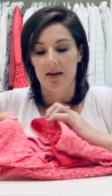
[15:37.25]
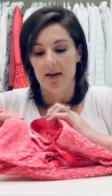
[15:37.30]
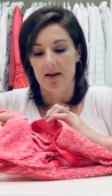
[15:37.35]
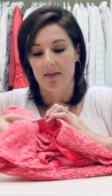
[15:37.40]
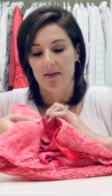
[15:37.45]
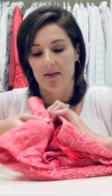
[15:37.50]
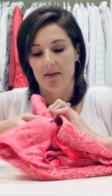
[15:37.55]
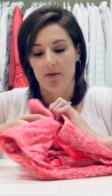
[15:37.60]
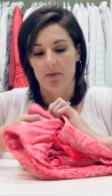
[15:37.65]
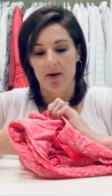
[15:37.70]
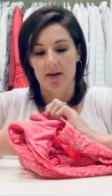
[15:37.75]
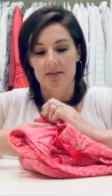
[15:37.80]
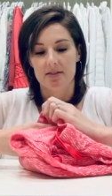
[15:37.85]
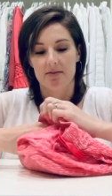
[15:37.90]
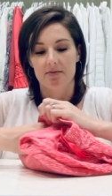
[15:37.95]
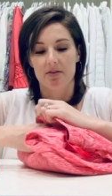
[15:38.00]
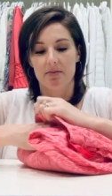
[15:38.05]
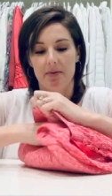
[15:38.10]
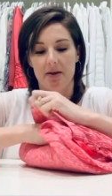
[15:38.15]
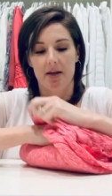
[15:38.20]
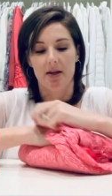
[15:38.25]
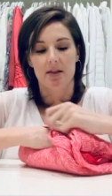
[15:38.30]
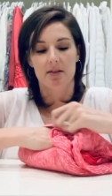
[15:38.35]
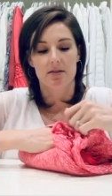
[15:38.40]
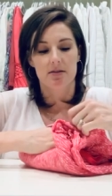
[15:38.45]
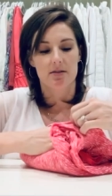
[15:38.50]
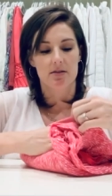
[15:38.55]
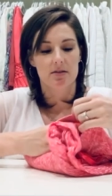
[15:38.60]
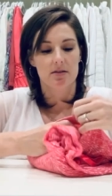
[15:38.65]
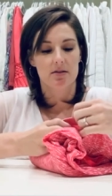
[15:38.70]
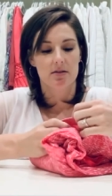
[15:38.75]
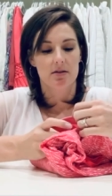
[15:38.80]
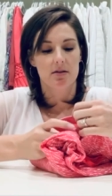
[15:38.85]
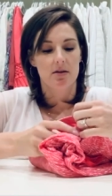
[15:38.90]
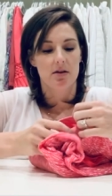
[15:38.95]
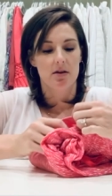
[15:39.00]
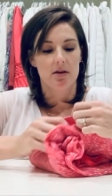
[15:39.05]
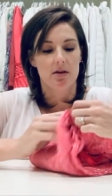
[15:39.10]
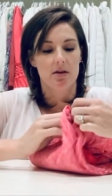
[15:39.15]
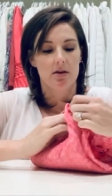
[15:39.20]
And then the rest of the pants
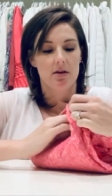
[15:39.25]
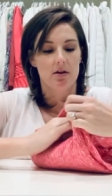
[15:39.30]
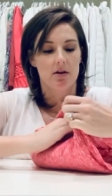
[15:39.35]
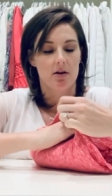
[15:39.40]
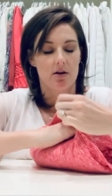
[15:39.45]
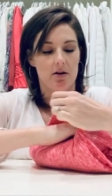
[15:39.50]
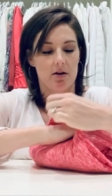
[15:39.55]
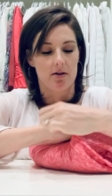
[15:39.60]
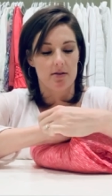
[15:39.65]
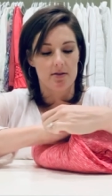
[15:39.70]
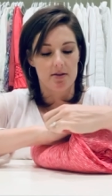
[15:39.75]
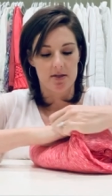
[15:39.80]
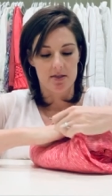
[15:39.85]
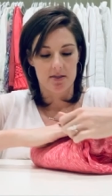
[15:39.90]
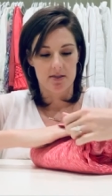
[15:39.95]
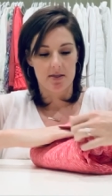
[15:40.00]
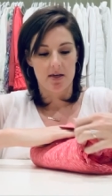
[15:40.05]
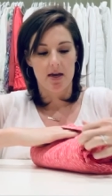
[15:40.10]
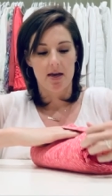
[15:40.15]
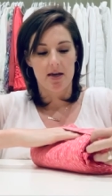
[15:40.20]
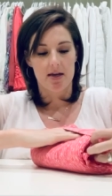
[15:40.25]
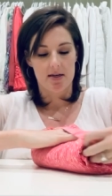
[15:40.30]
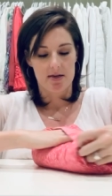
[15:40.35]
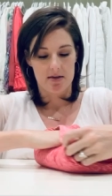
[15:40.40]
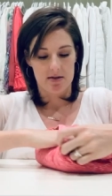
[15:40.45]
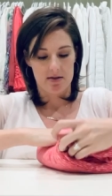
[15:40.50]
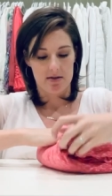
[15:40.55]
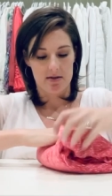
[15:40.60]
are on this side